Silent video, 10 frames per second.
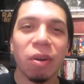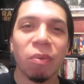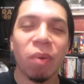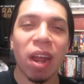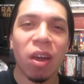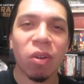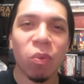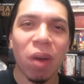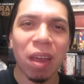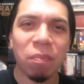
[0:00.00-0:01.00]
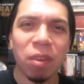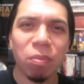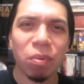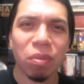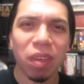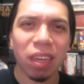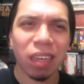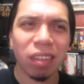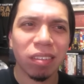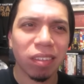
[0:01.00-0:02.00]
around why people think
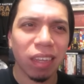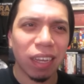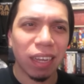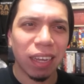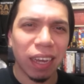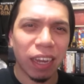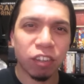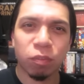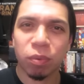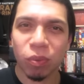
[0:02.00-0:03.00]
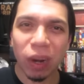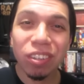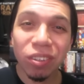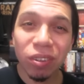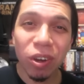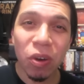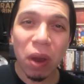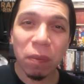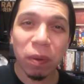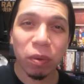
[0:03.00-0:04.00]
it's inspirational,
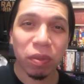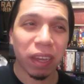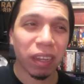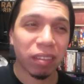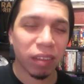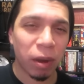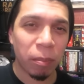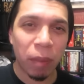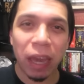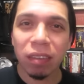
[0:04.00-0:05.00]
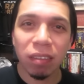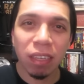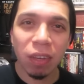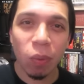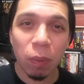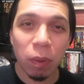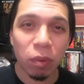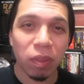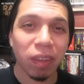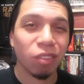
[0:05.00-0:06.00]
why people think it's amazing, why
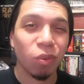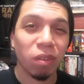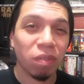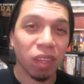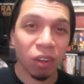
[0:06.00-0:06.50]
people think it's one of the